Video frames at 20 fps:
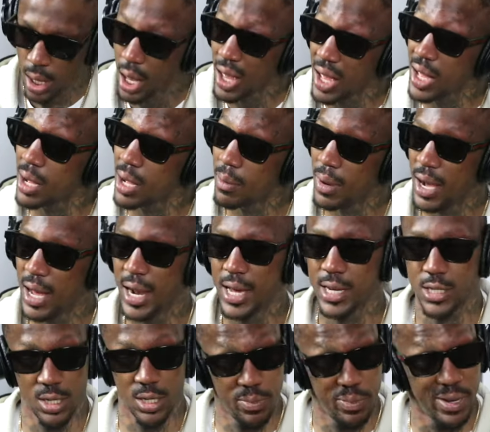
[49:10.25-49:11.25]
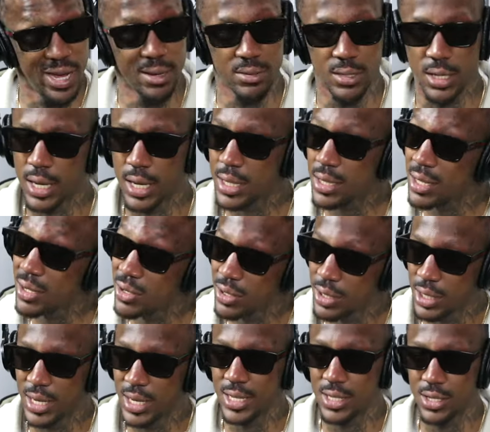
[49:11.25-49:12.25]
I'm gonna holler at your pops to get to
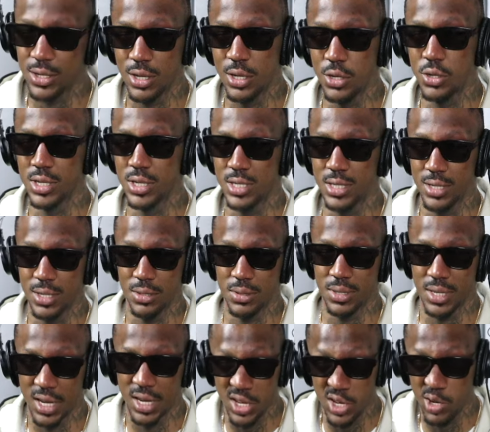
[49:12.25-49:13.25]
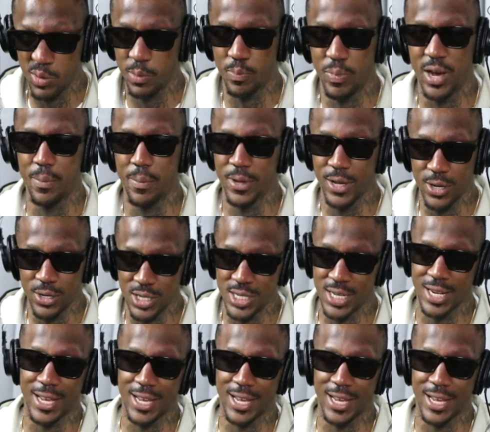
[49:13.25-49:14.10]
you, cause you know what I'm saying. You'll be popping your shit.